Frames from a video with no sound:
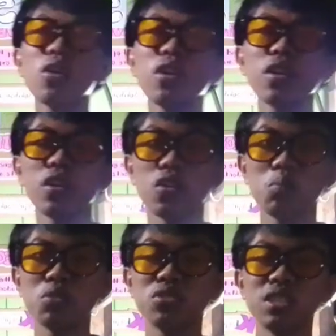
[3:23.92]
or
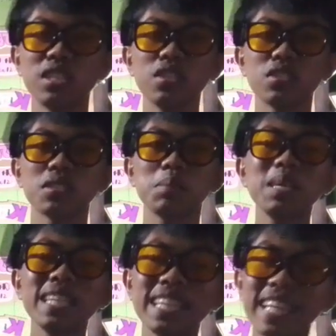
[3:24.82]
homogeneous,
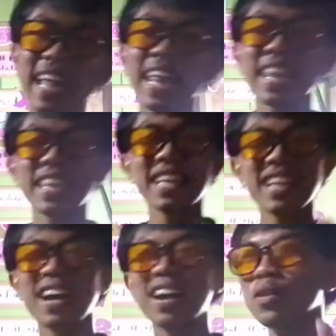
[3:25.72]
meaning
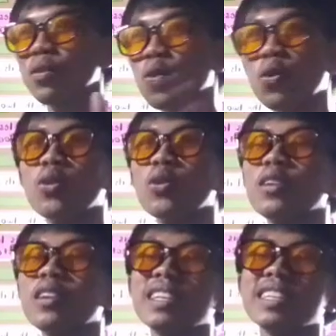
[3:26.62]
they are all
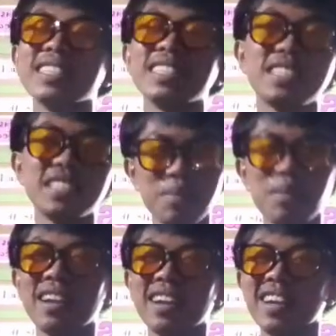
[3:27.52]

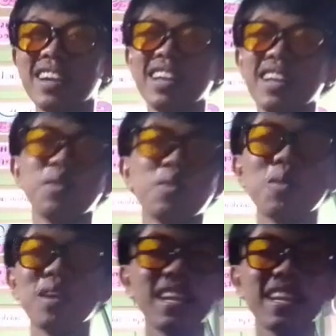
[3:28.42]
similar.
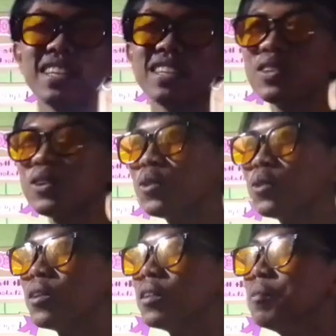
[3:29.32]
Well, no.